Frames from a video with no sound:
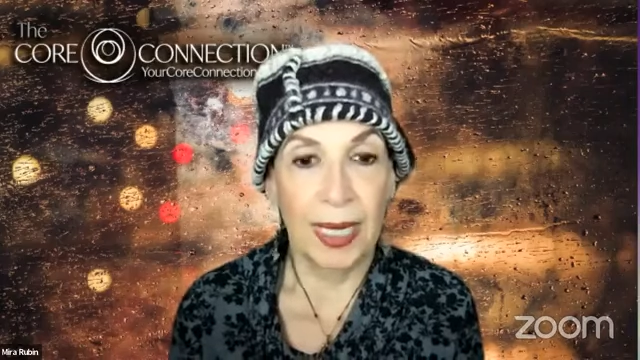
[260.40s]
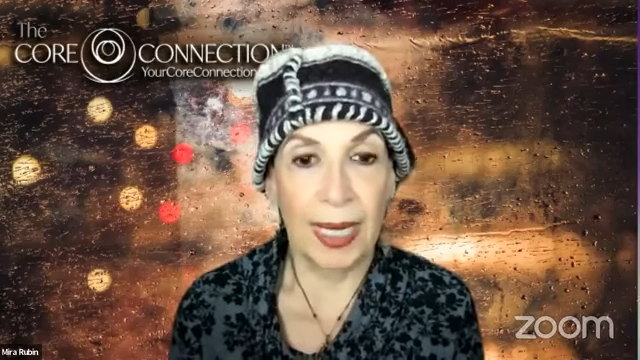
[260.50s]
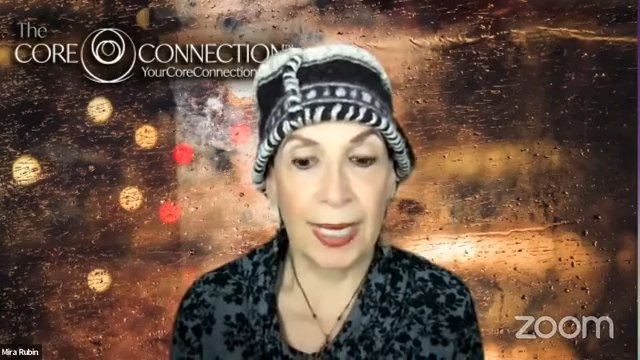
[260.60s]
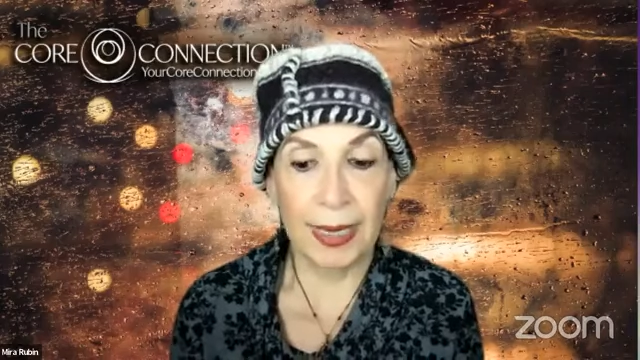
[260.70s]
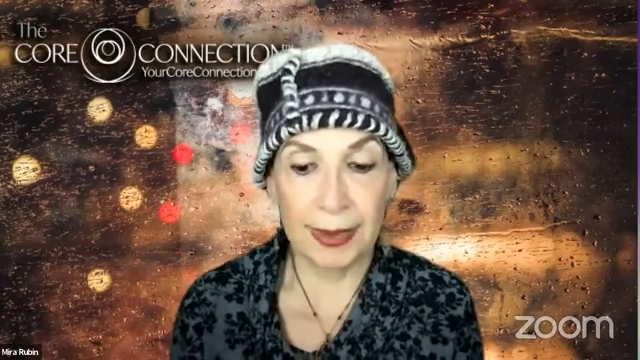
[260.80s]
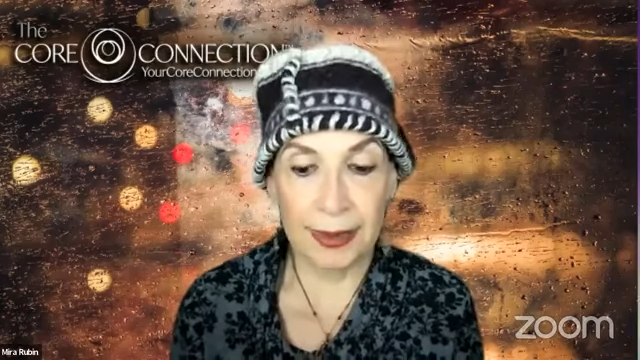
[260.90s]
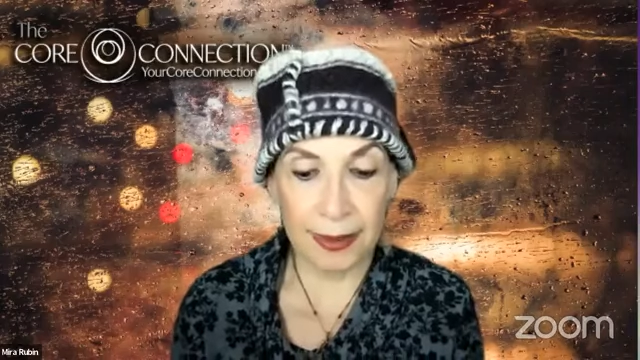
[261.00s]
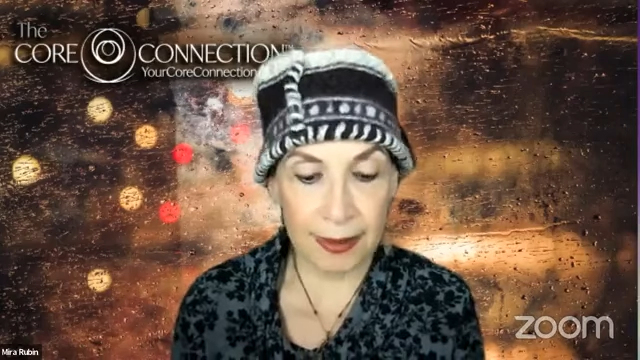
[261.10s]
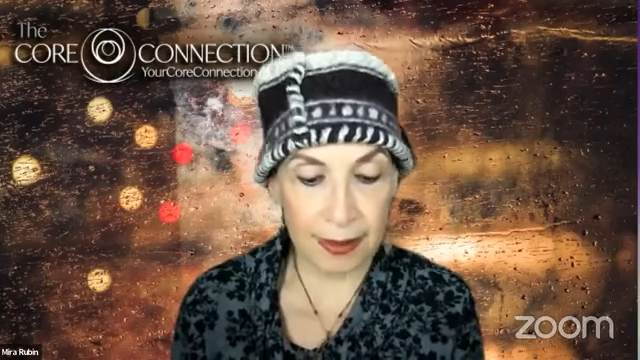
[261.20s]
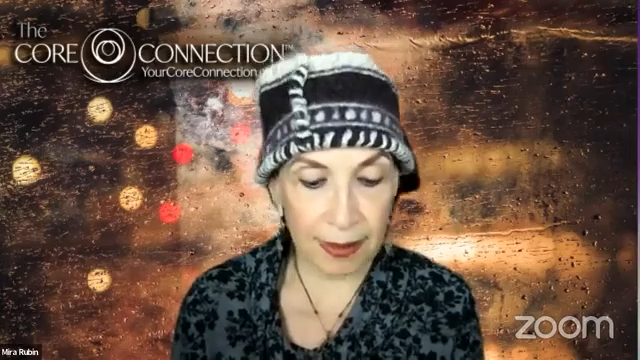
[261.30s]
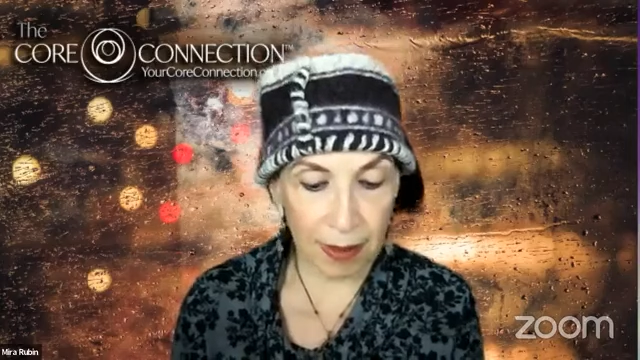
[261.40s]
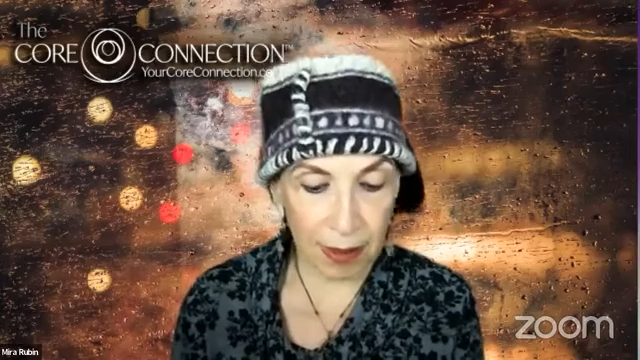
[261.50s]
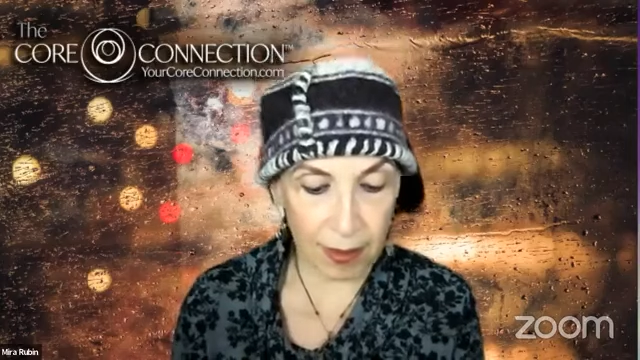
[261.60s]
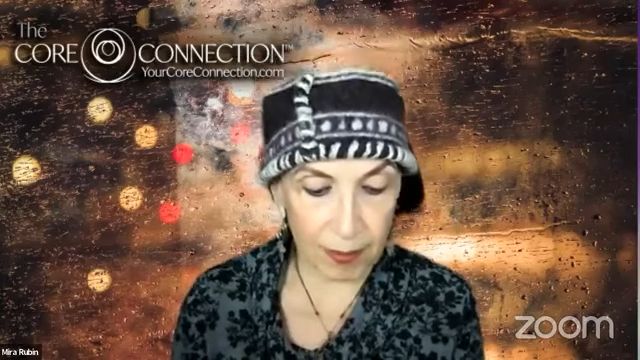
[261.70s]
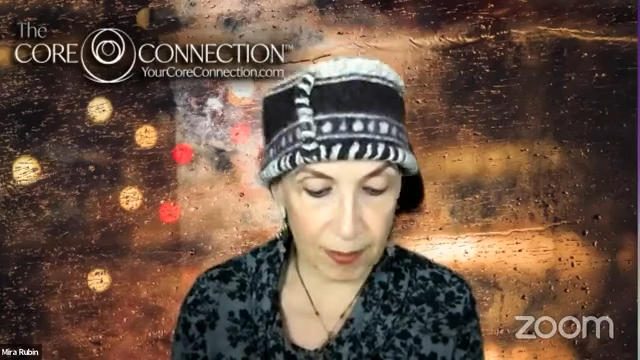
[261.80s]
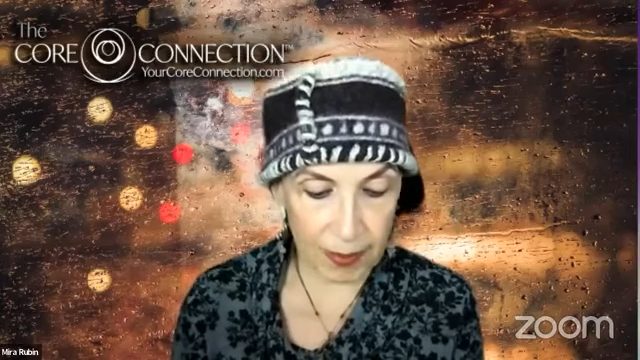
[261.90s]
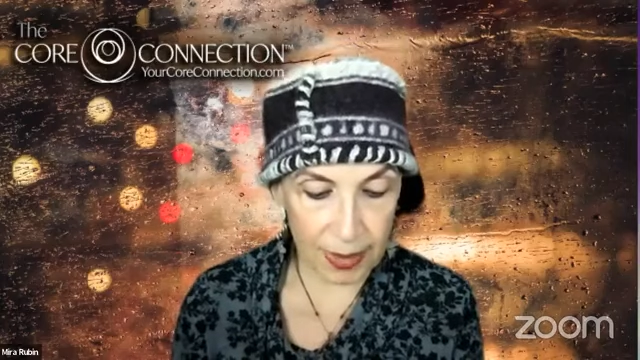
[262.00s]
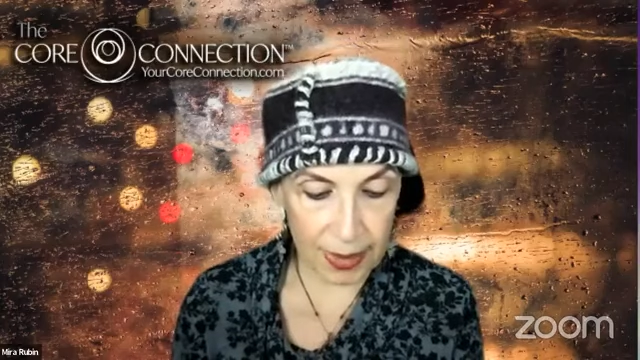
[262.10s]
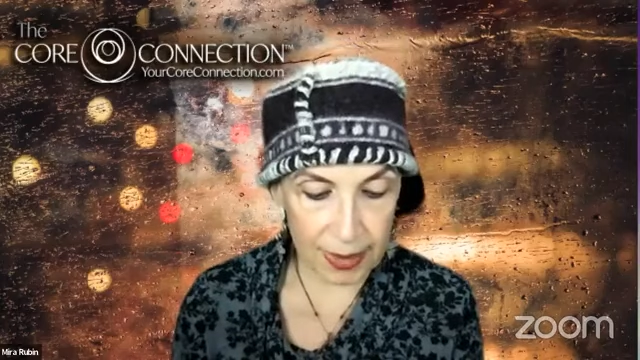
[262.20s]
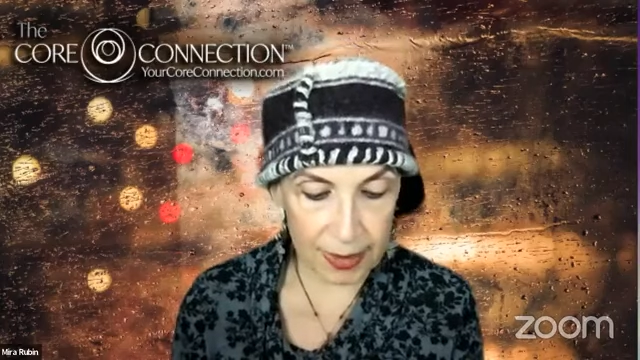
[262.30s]
and um,
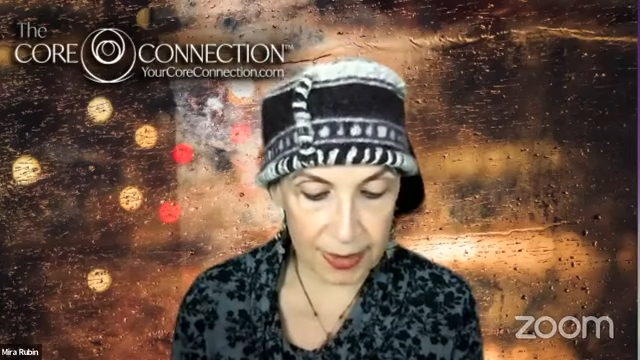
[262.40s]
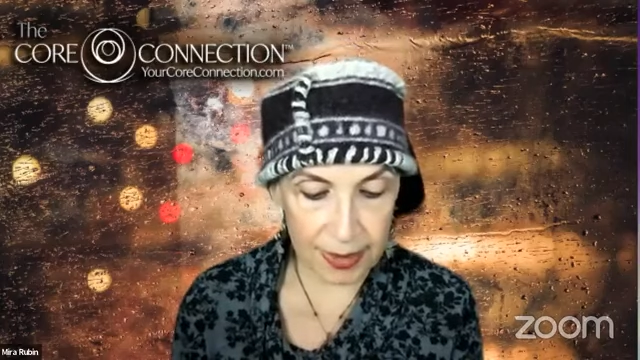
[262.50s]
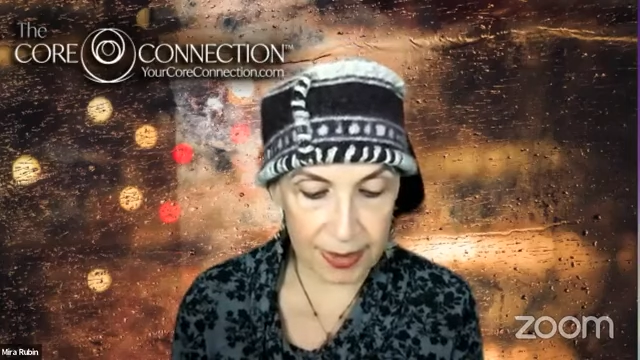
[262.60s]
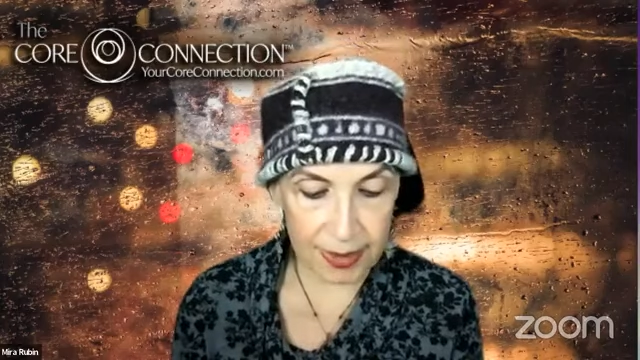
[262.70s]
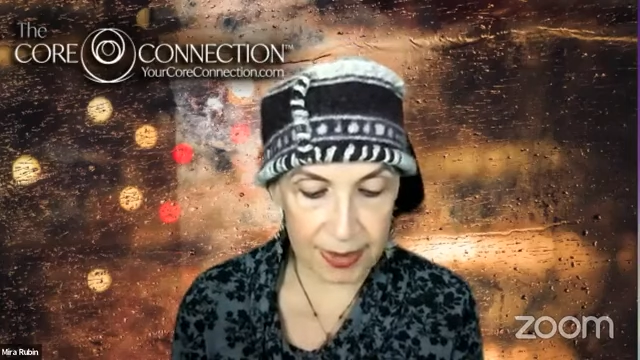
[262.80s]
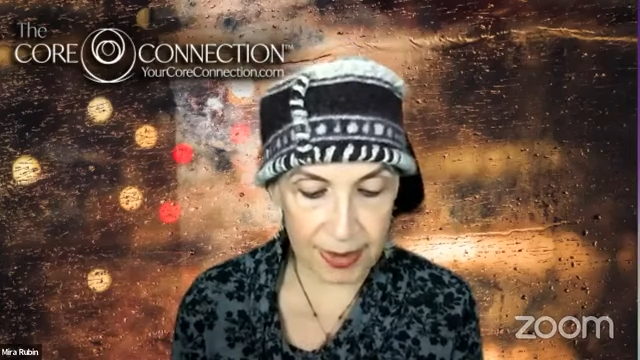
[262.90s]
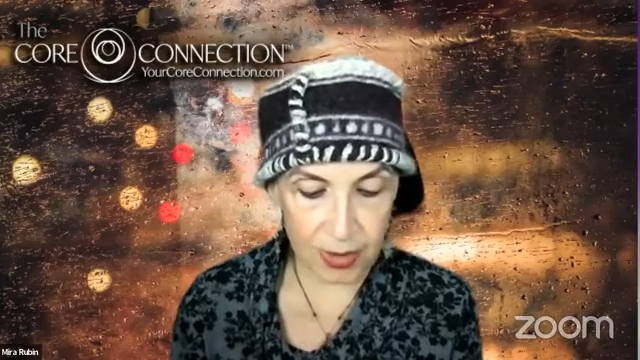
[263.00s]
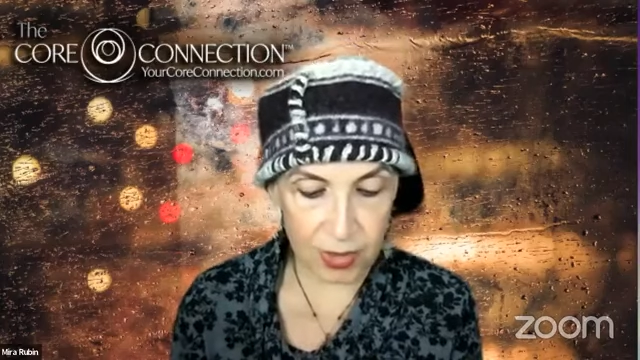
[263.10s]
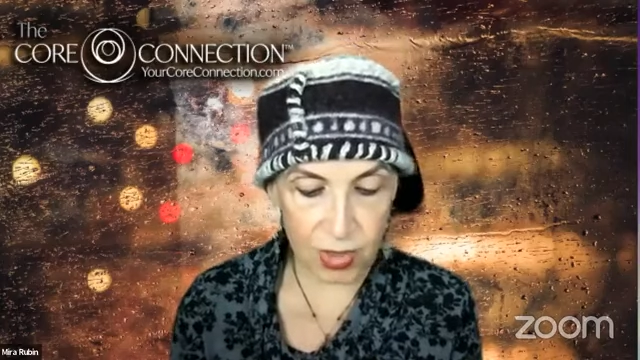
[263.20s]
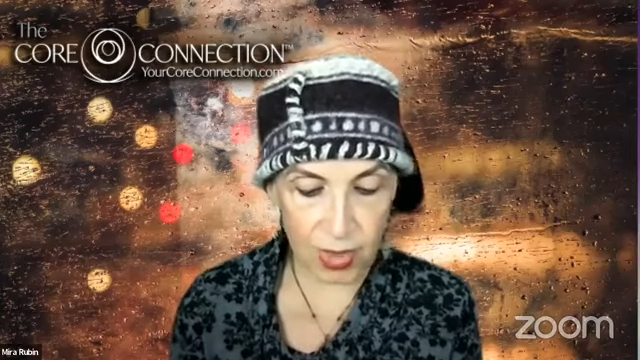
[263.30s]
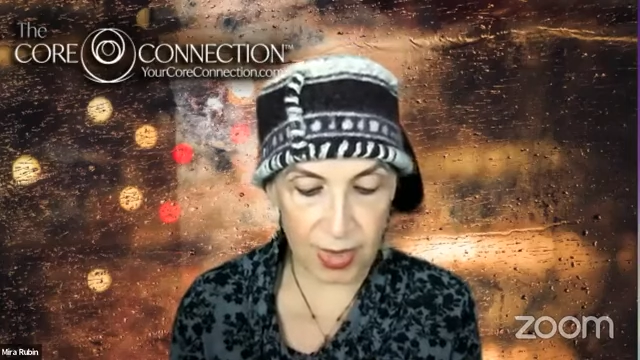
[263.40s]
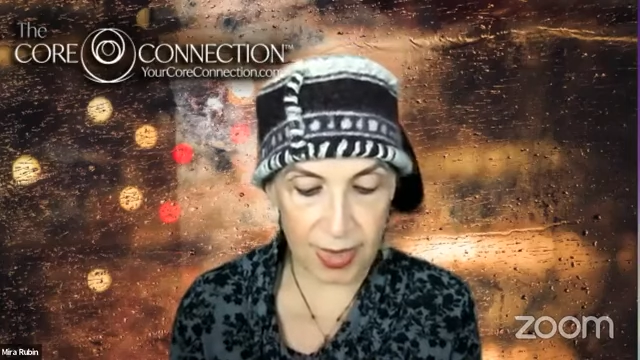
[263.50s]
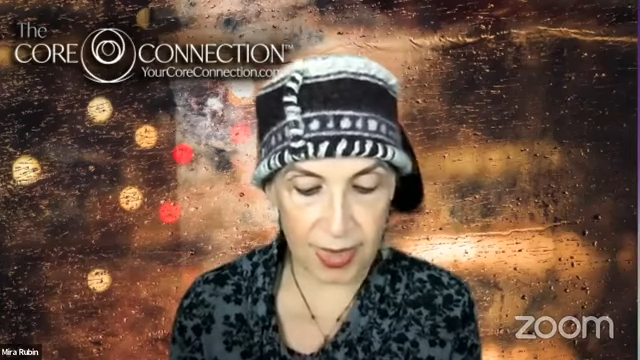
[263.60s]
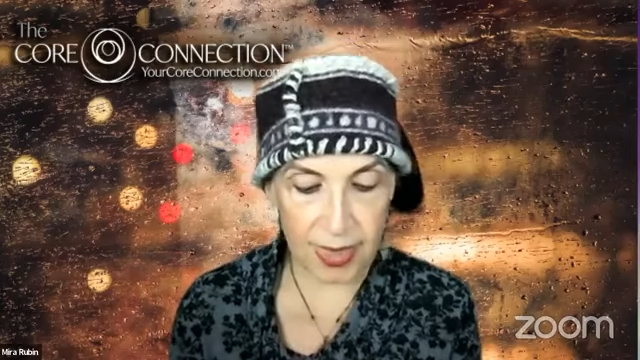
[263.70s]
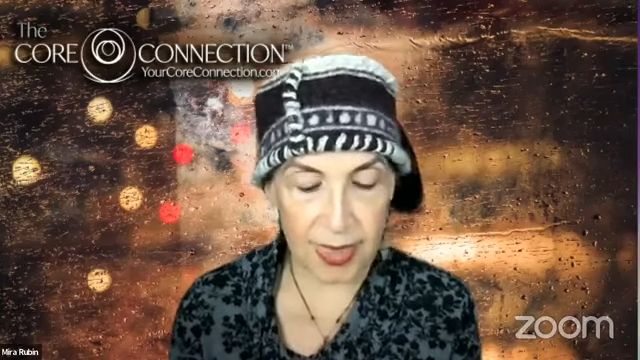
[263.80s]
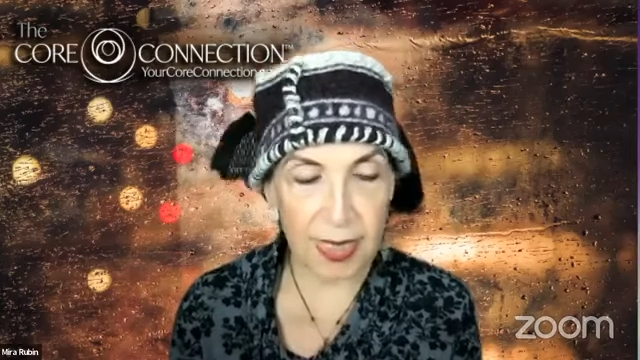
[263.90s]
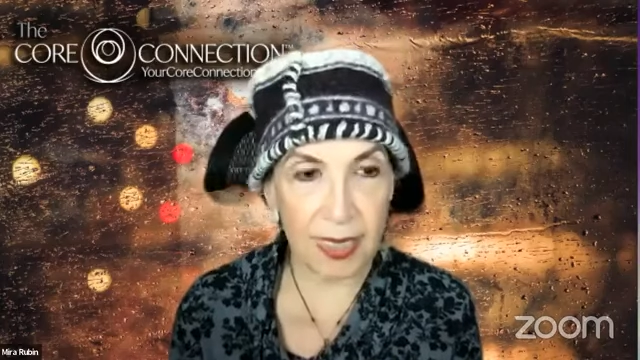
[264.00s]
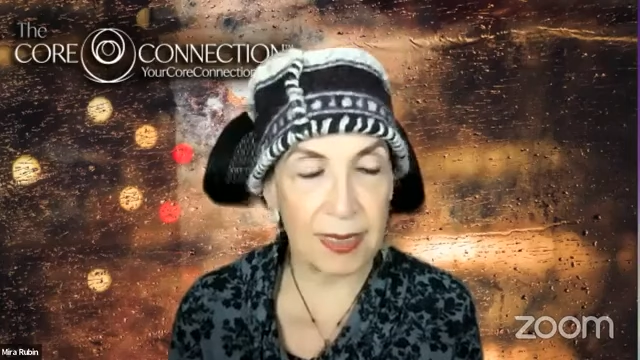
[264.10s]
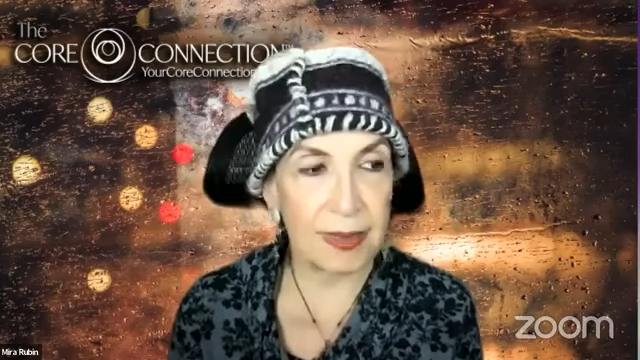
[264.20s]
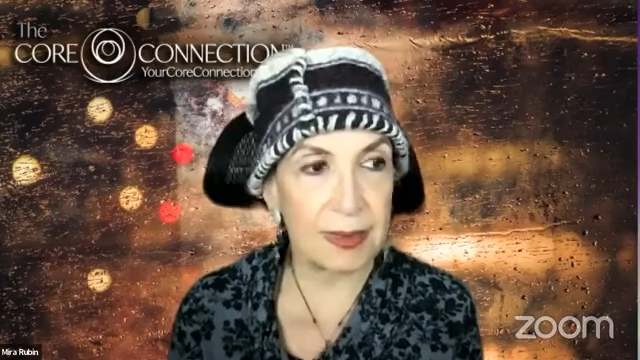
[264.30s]
it it's such a
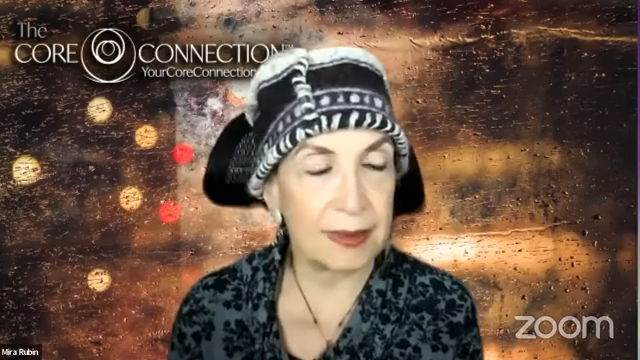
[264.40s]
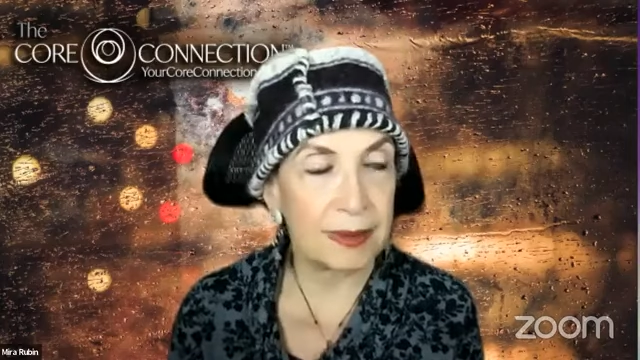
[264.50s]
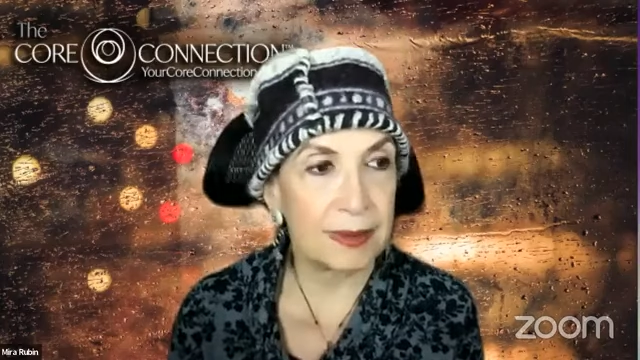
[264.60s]
uh,